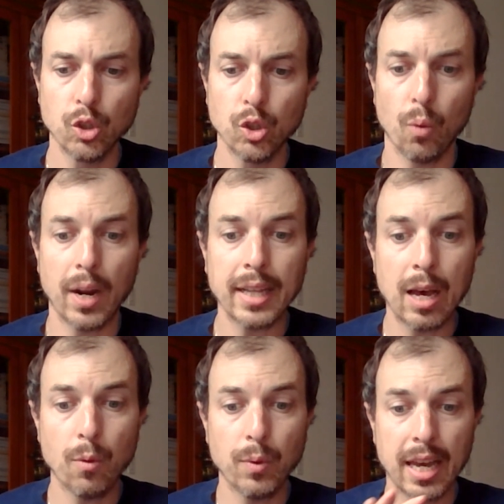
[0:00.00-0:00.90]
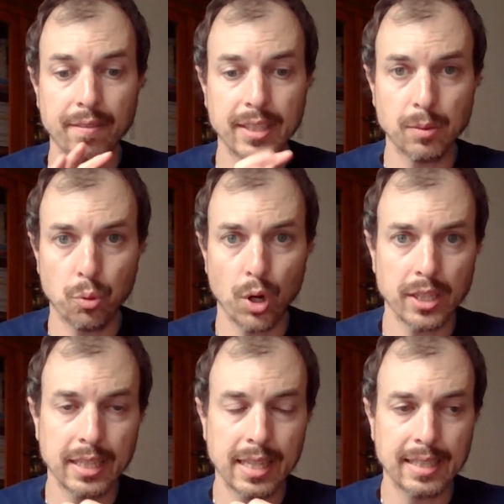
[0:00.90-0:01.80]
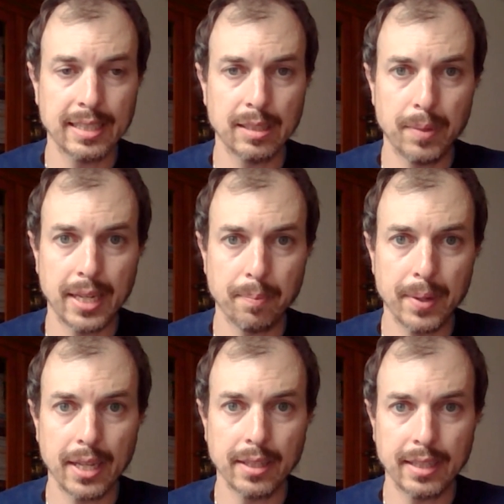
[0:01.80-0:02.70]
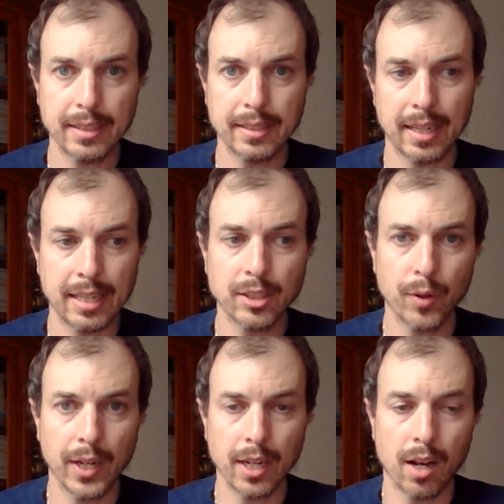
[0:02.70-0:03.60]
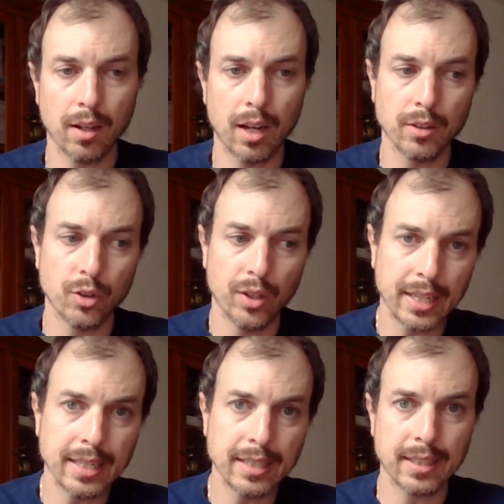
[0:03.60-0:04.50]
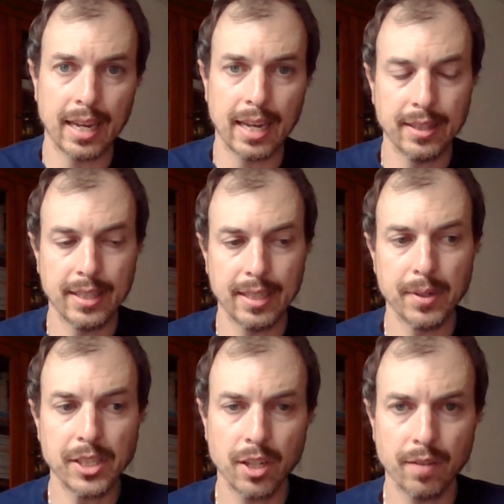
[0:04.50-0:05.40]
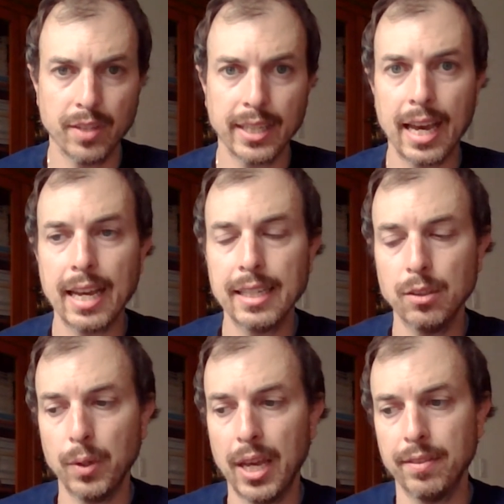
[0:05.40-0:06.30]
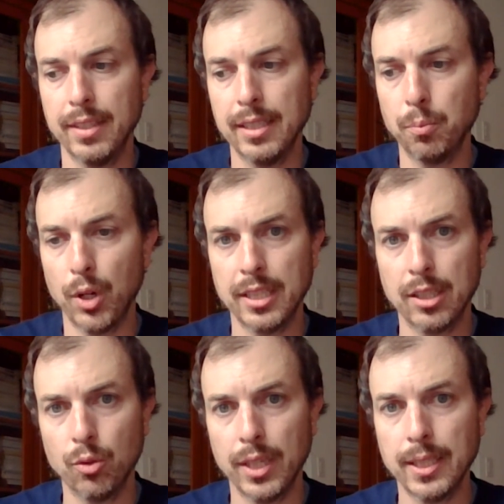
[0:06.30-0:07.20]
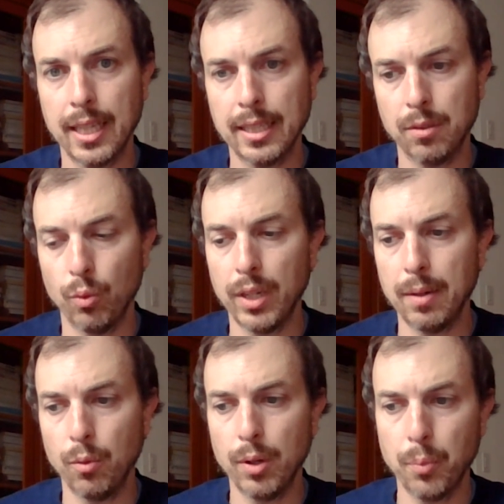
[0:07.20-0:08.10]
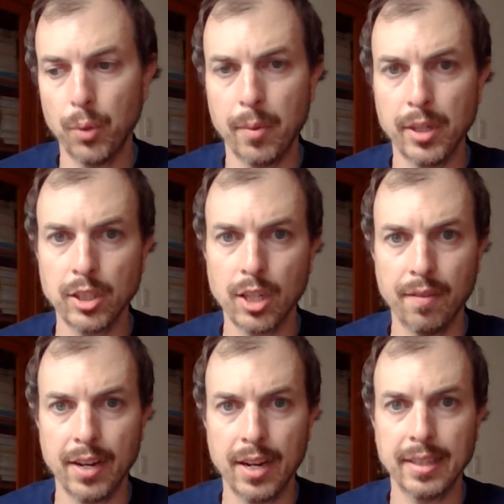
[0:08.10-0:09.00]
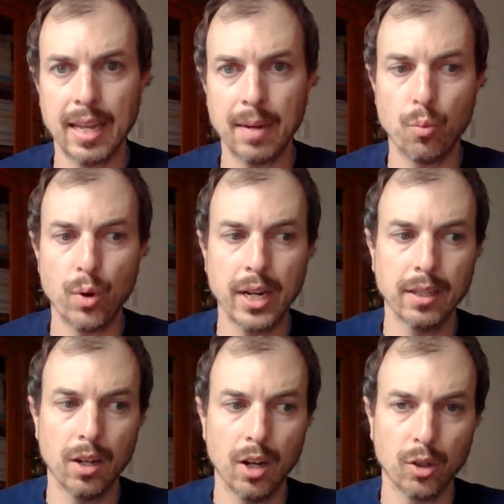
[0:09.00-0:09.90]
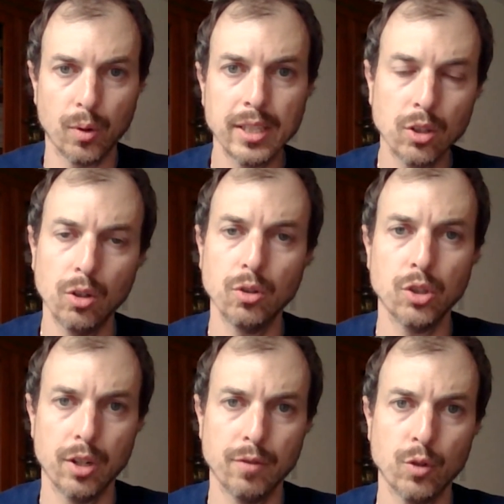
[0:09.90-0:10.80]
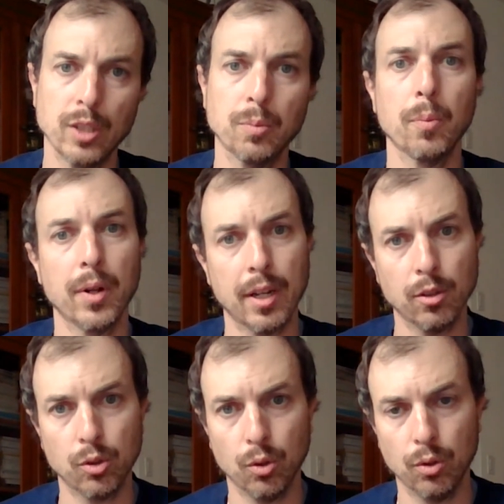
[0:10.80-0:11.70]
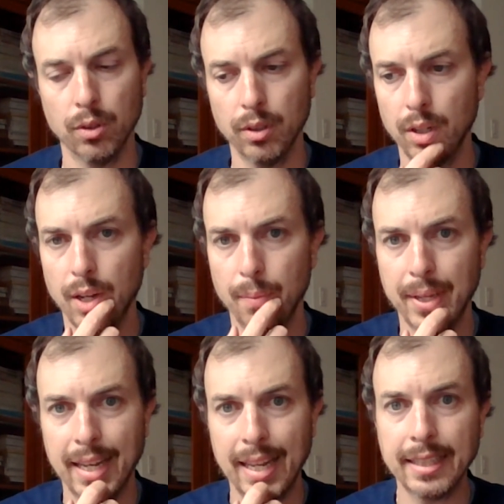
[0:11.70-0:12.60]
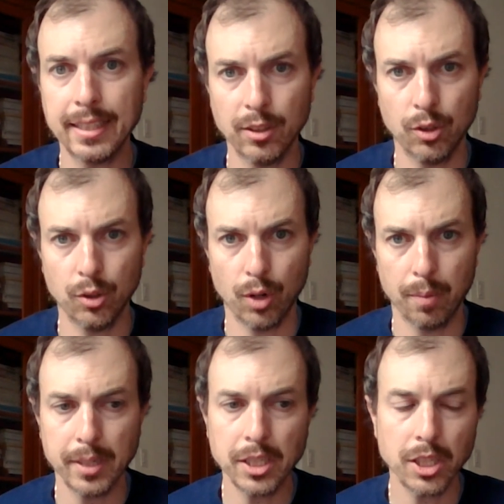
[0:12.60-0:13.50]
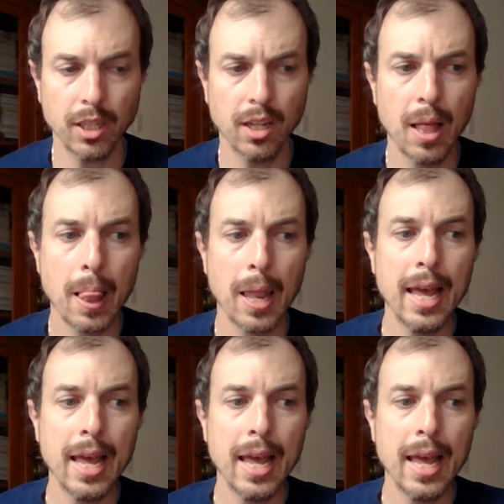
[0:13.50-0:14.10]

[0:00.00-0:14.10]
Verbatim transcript: so right now we have this project that is being built that is answering the needs and the mission of the Caisse. We have this project to that we, we pretty much confident can bring a great solution of transport, but also uh, be linked to our mission.